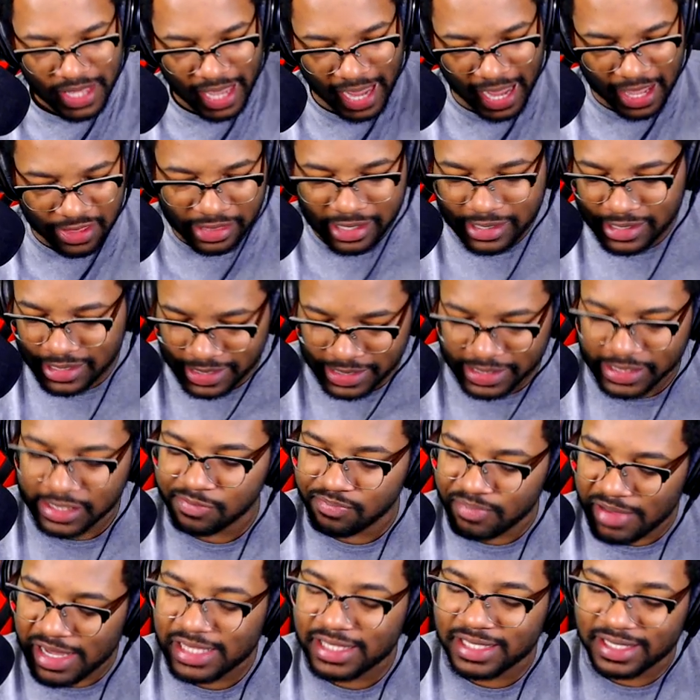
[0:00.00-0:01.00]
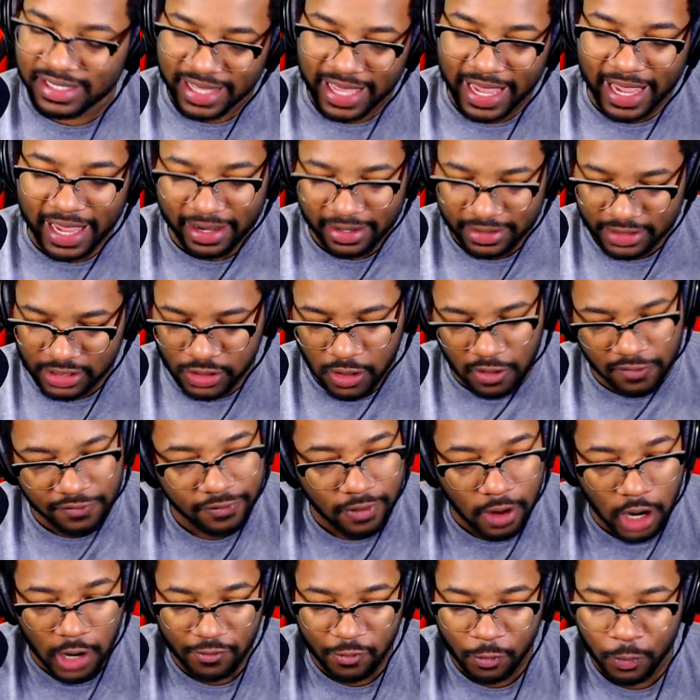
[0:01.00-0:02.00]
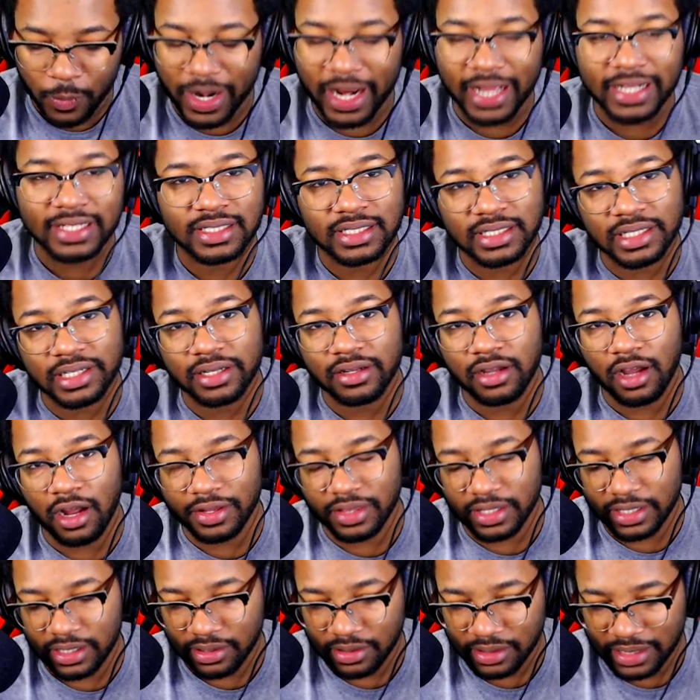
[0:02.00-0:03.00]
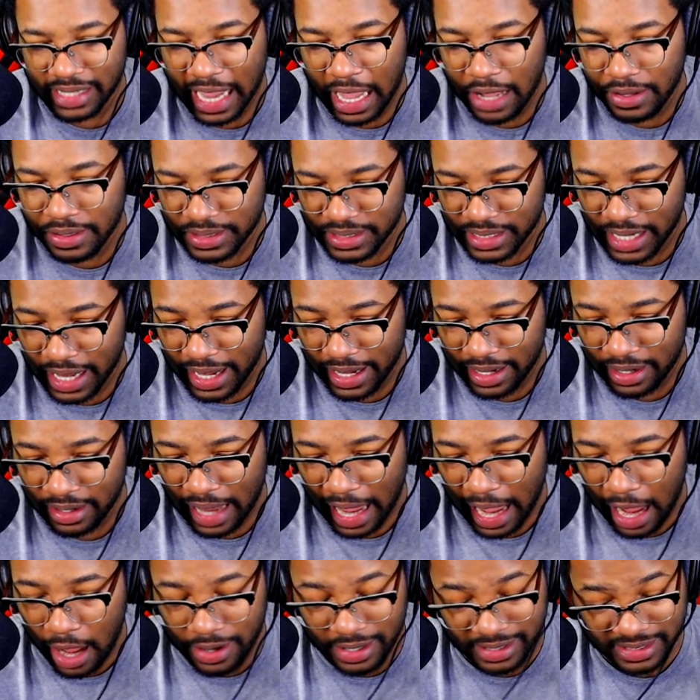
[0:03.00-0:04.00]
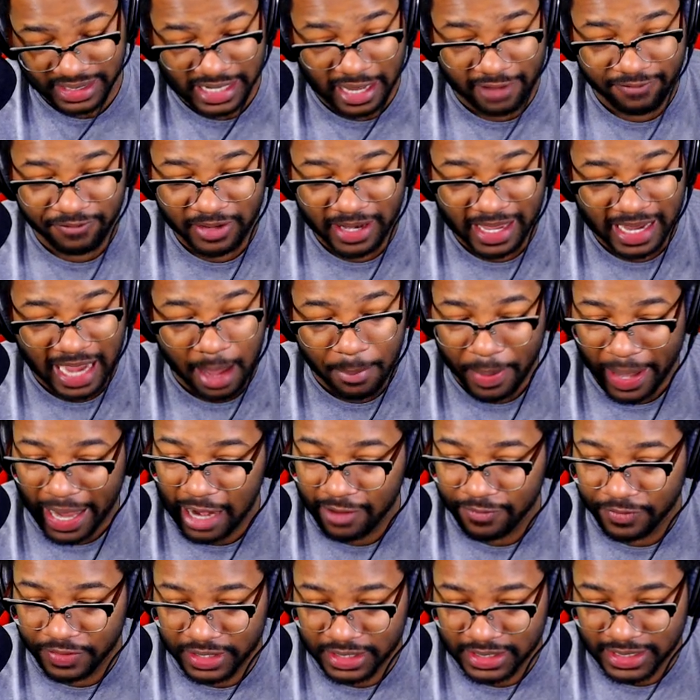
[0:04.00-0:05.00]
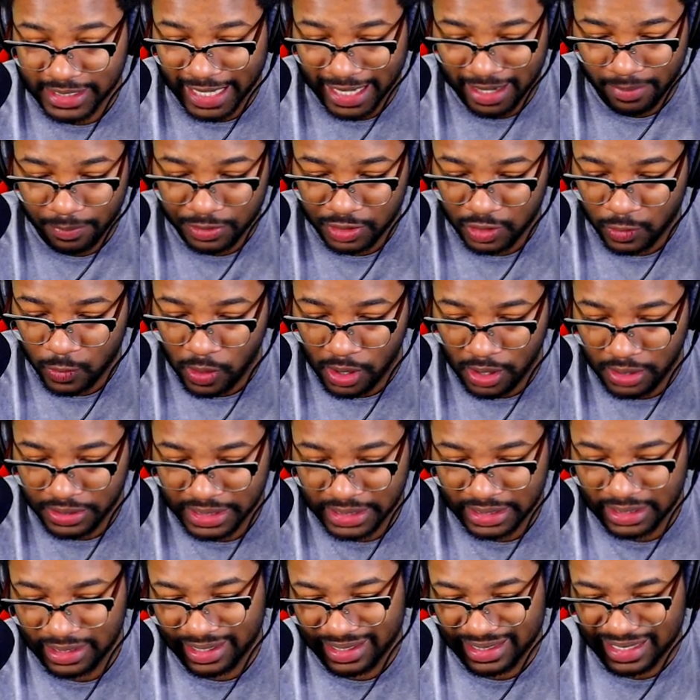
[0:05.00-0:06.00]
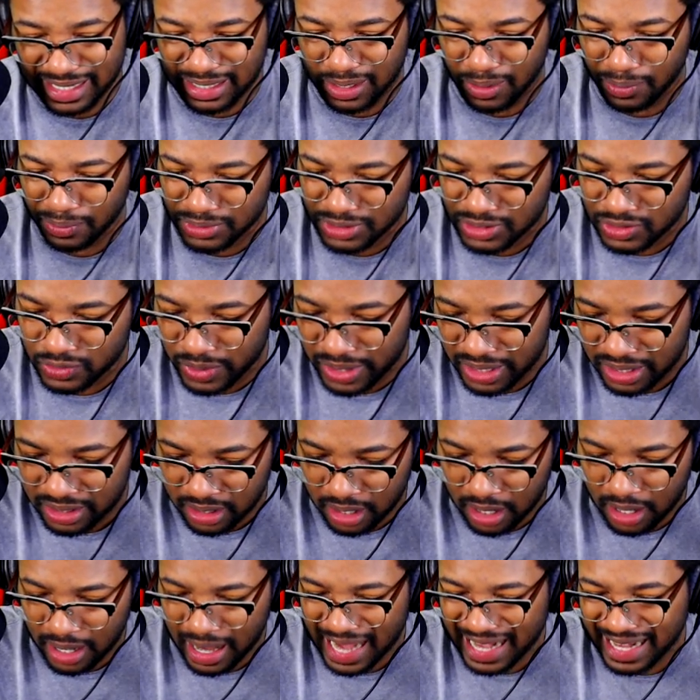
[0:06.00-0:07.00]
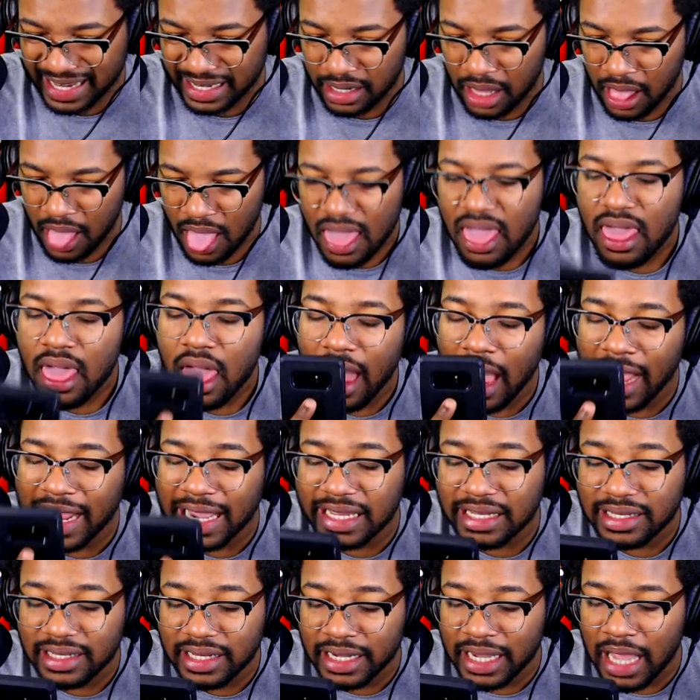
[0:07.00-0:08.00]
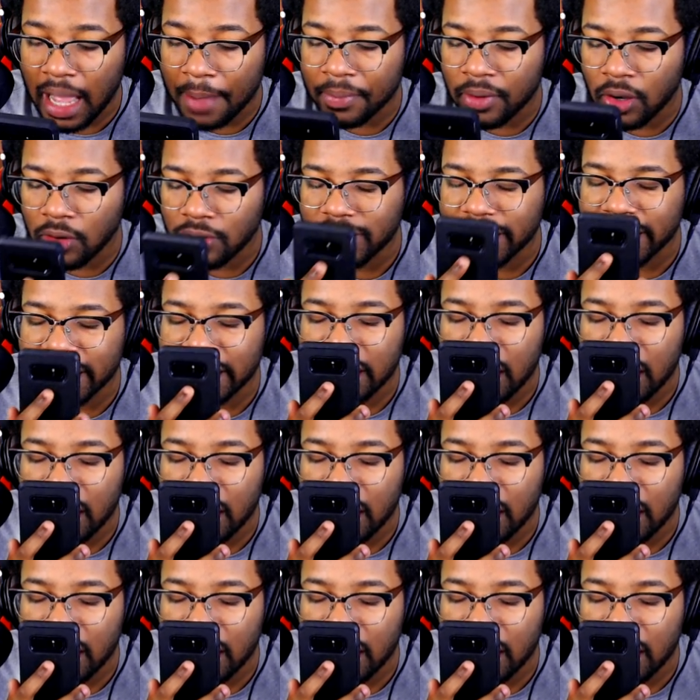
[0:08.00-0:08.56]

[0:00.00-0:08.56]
And this meets that so far from what I see on the outside. Honestly, I feel like I paid for this game with the quality. Look at that loading screen, dog. I can lick it. I'm gonna lick